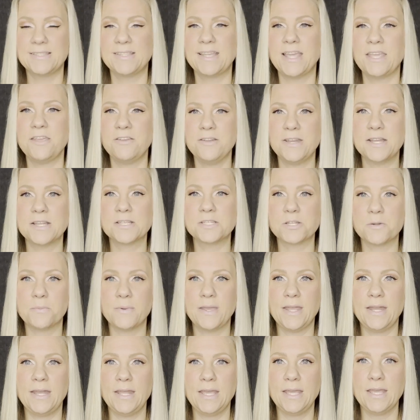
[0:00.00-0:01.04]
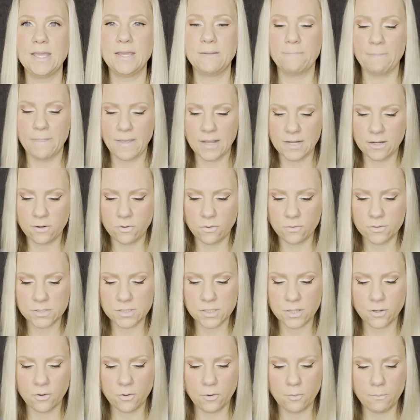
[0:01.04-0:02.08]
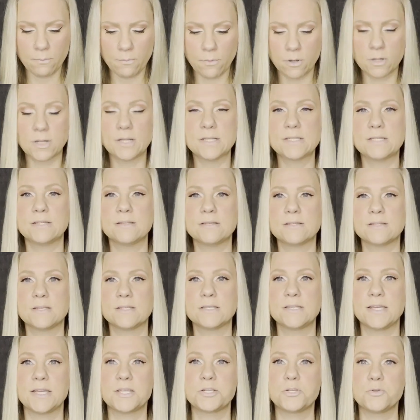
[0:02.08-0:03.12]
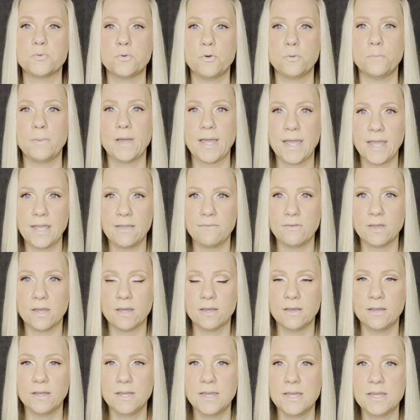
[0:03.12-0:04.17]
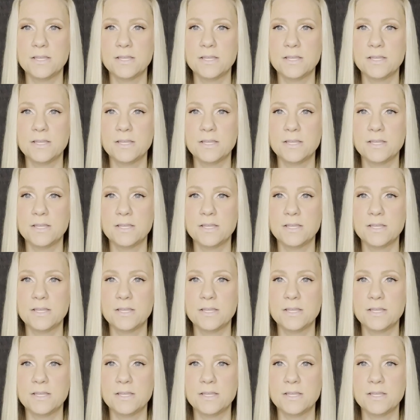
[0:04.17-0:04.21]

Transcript: you need to stop eating, and it also monitors sexual behavior.